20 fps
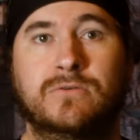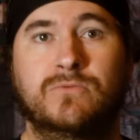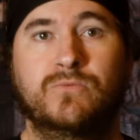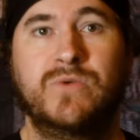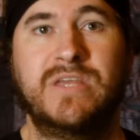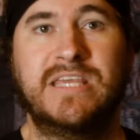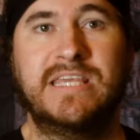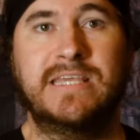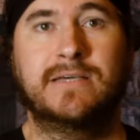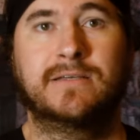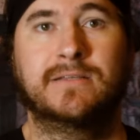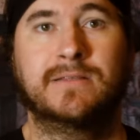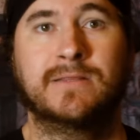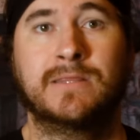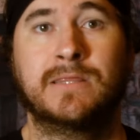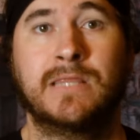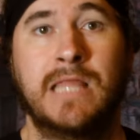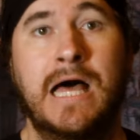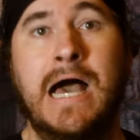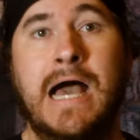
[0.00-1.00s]
We
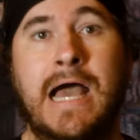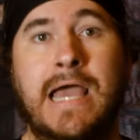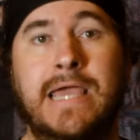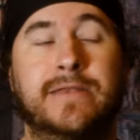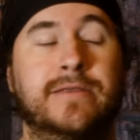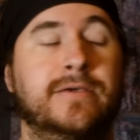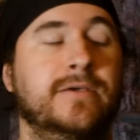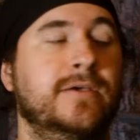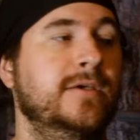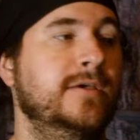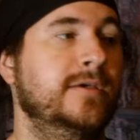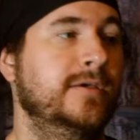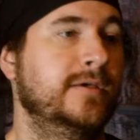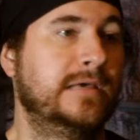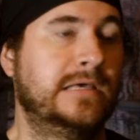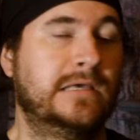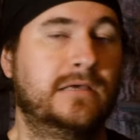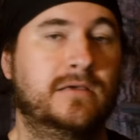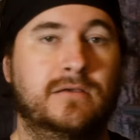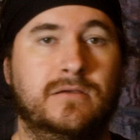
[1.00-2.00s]
lied.
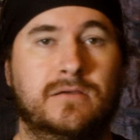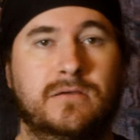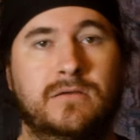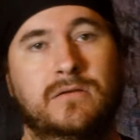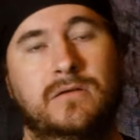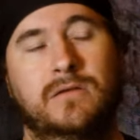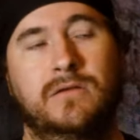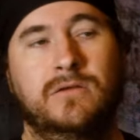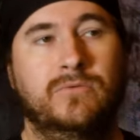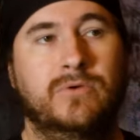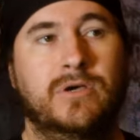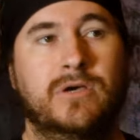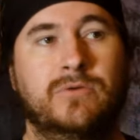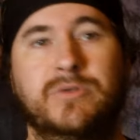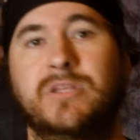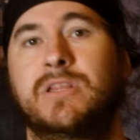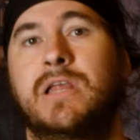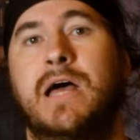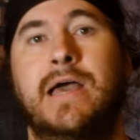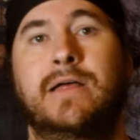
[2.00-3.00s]
Well, we
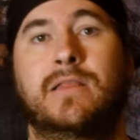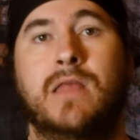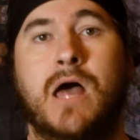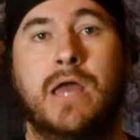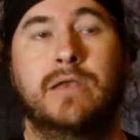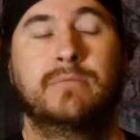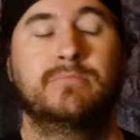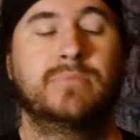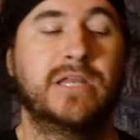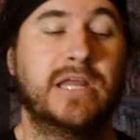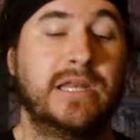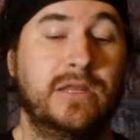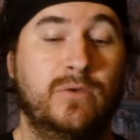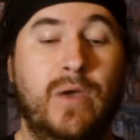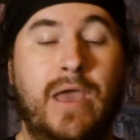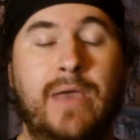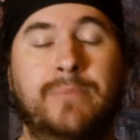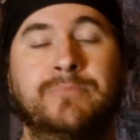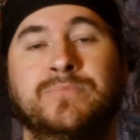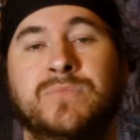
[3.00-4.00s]
lie a lot. But
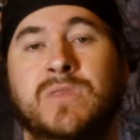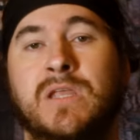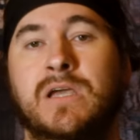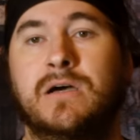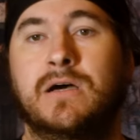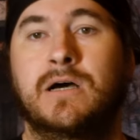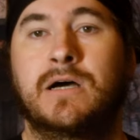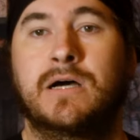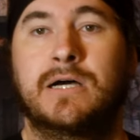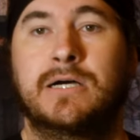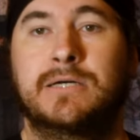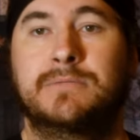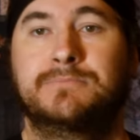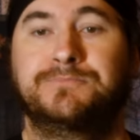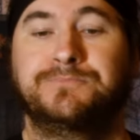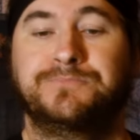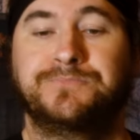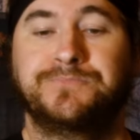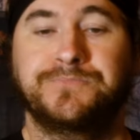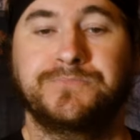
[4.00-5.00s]
anyway,
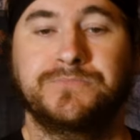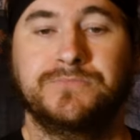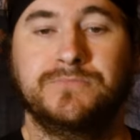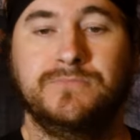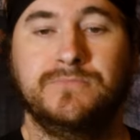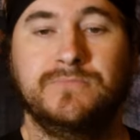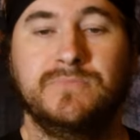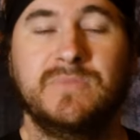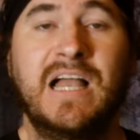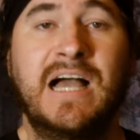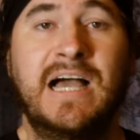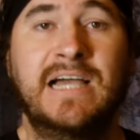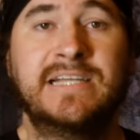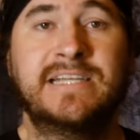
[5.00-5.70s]
I